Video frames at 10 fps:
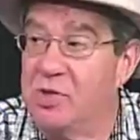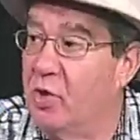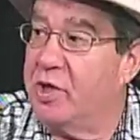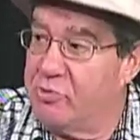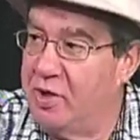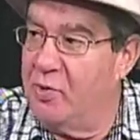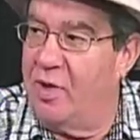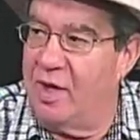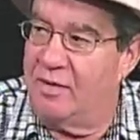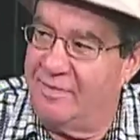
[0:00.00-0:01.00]
is working really
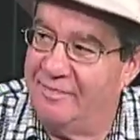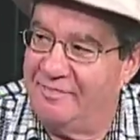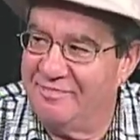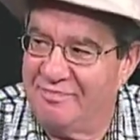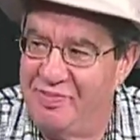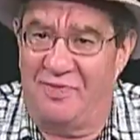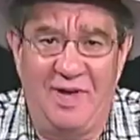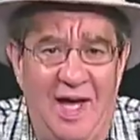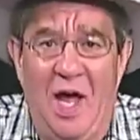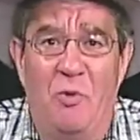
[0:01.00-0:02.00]
well. Well, I
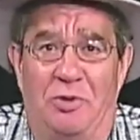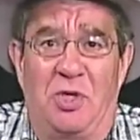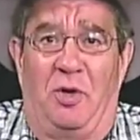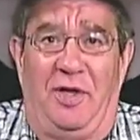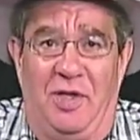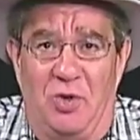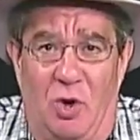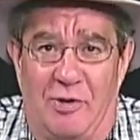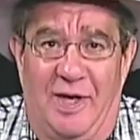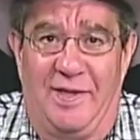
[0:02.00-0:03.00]
understand. totally
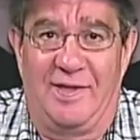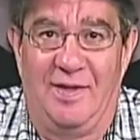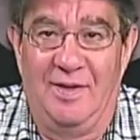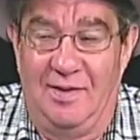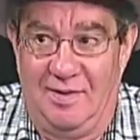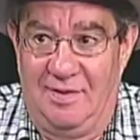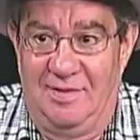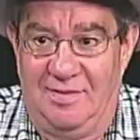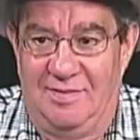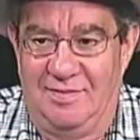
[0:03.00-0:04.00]
ignoring it. No, we it. keep changing
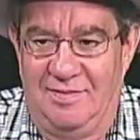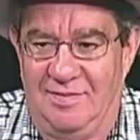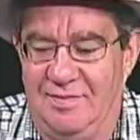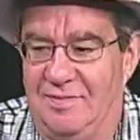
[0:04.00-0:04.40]
topics.